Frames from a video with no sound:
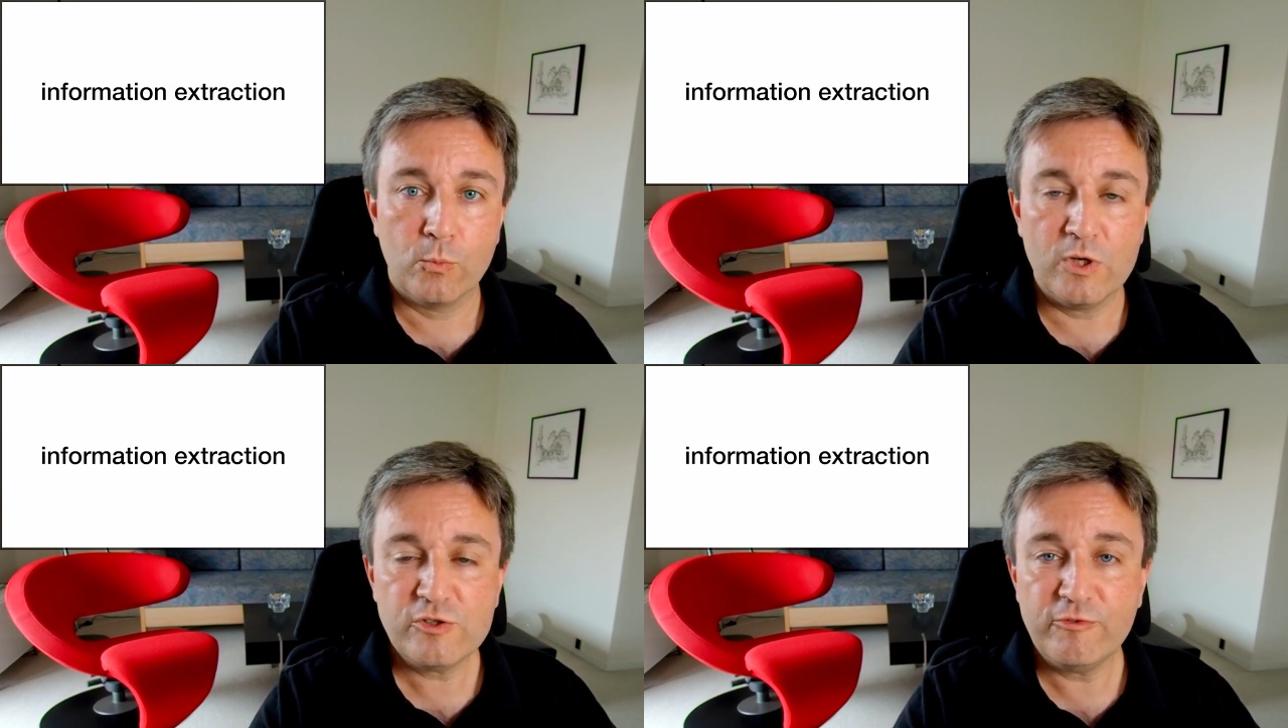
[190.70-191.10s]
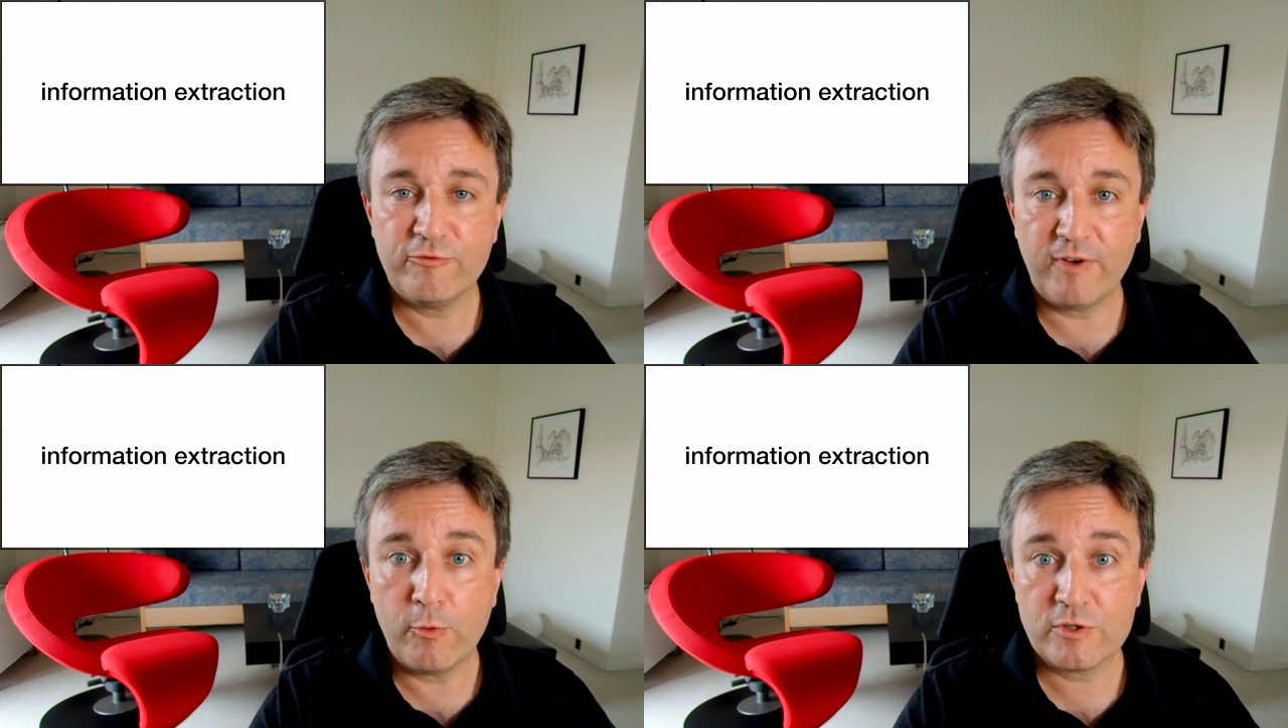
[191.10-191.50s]
Once you've
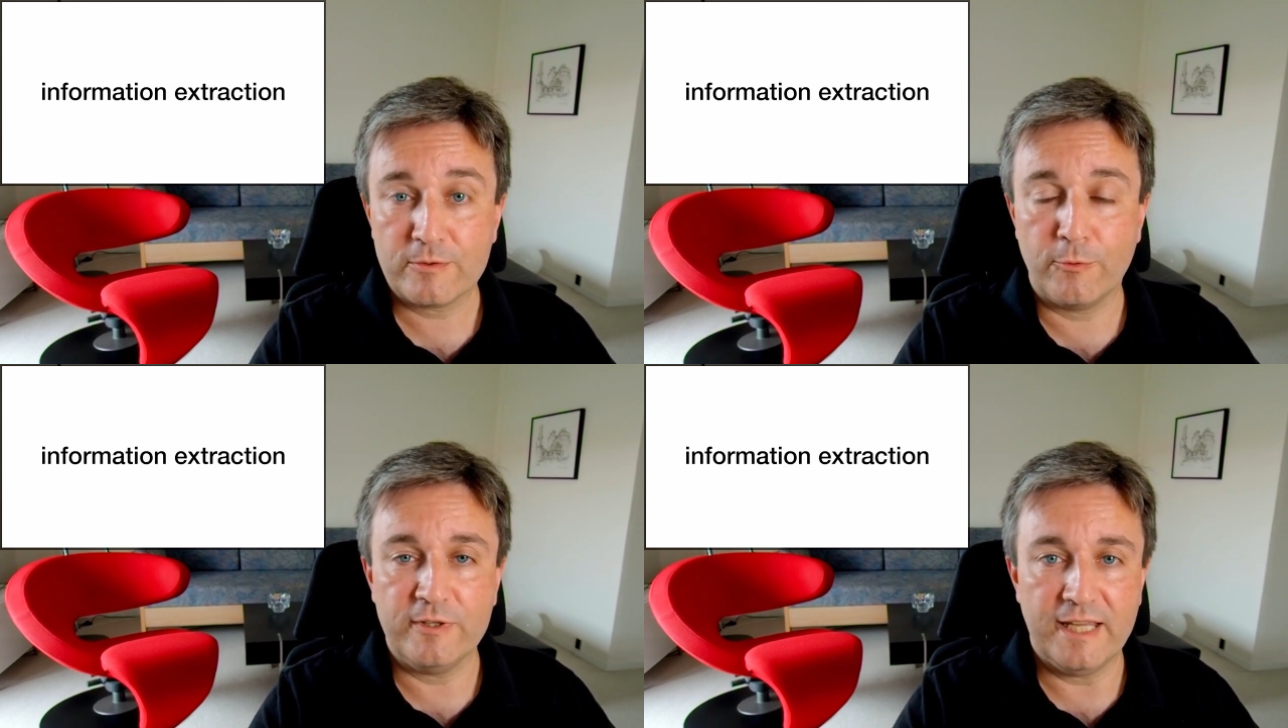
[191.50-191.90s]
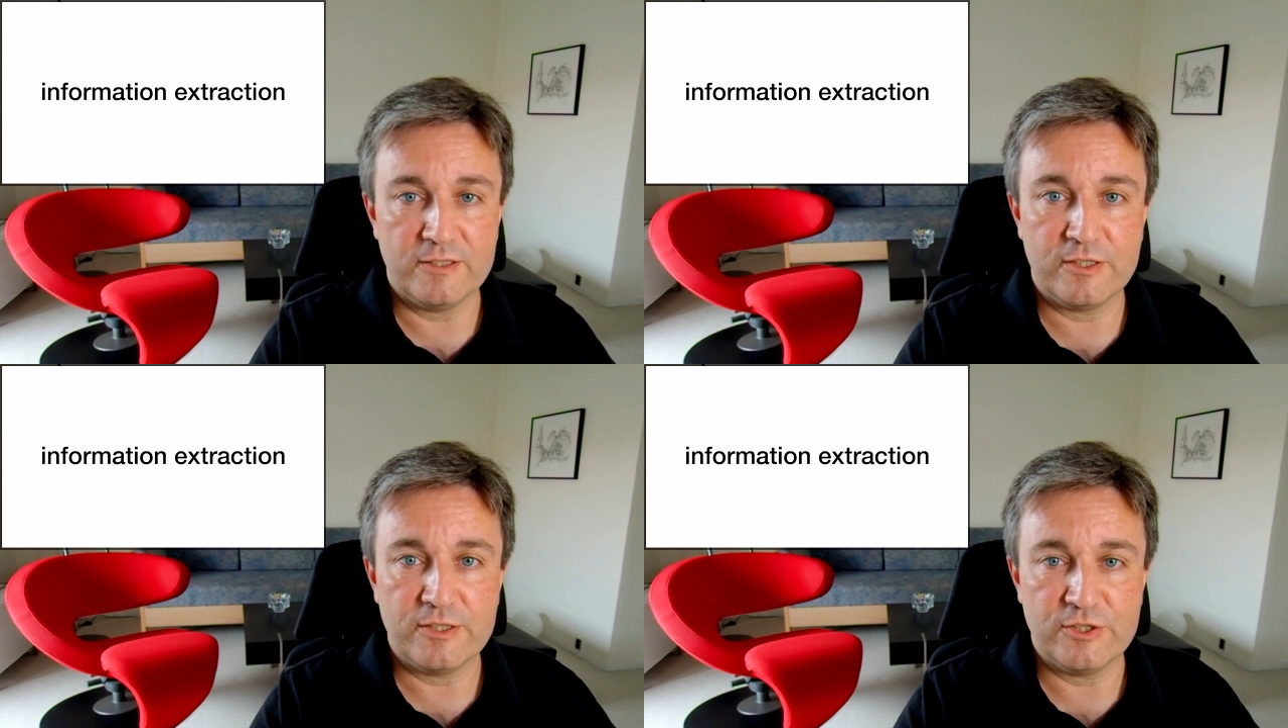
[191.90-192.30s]
found all the
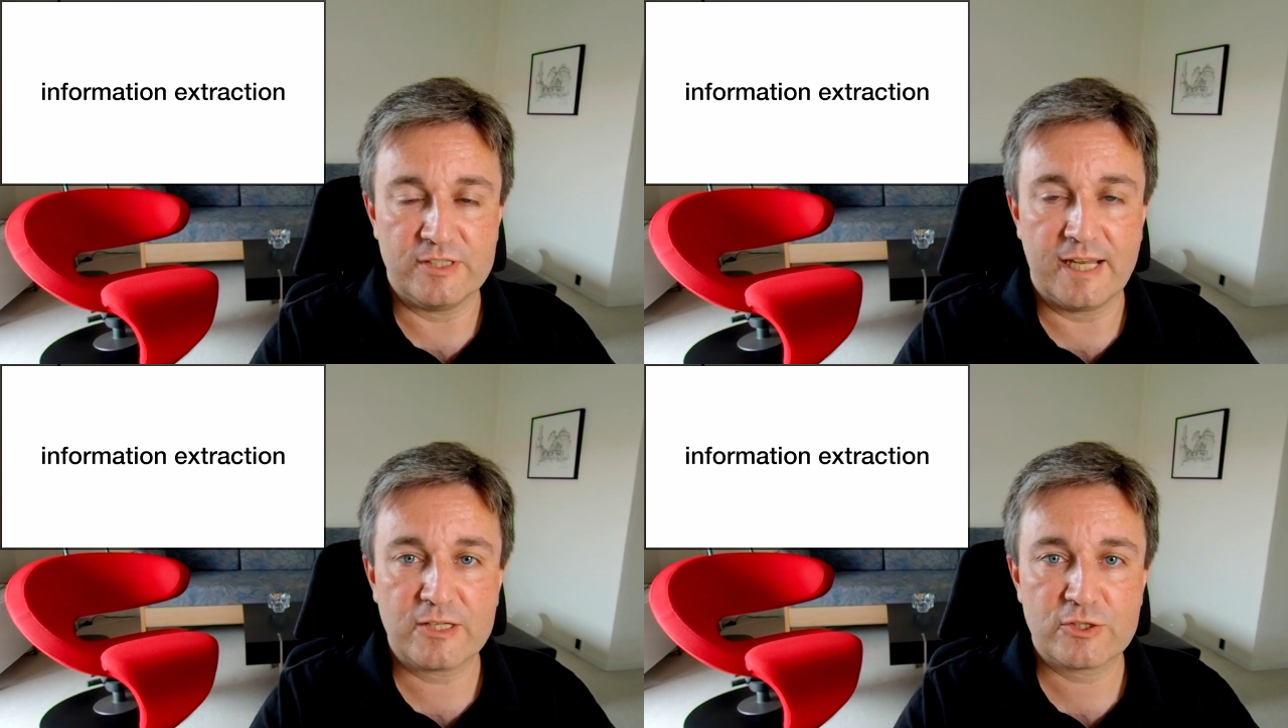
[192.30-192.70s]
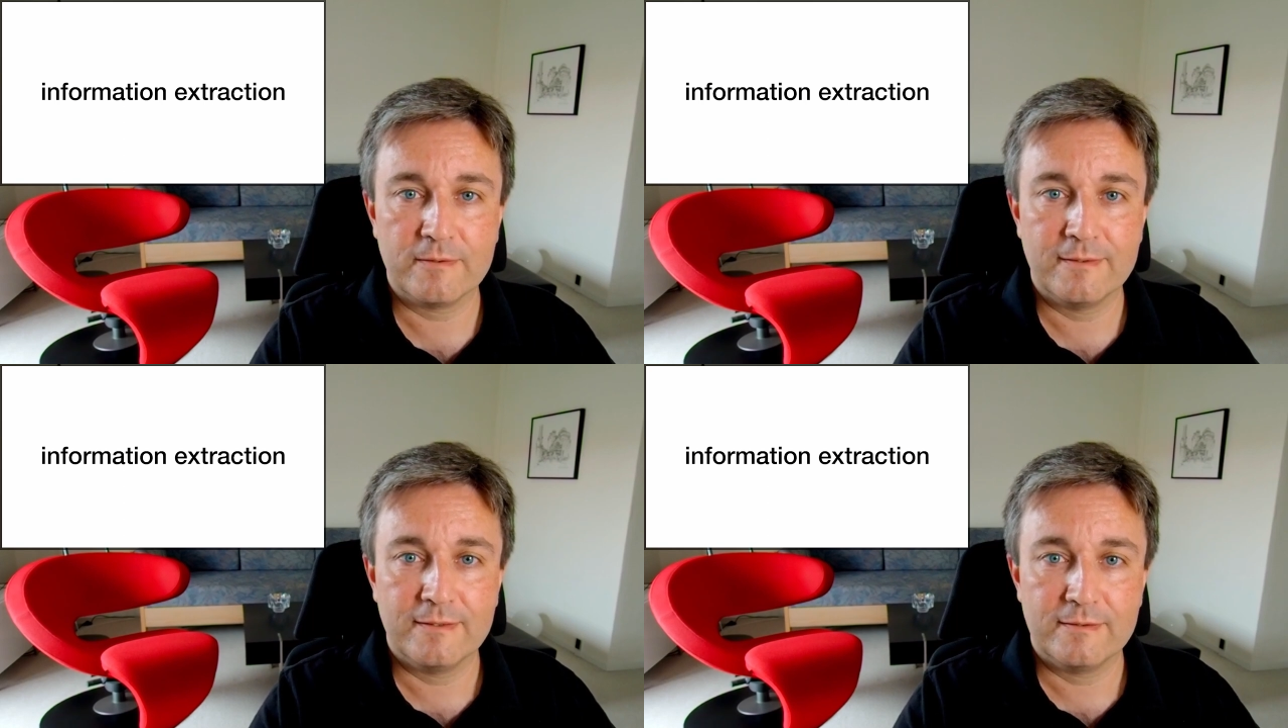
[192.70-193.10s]
entities in text,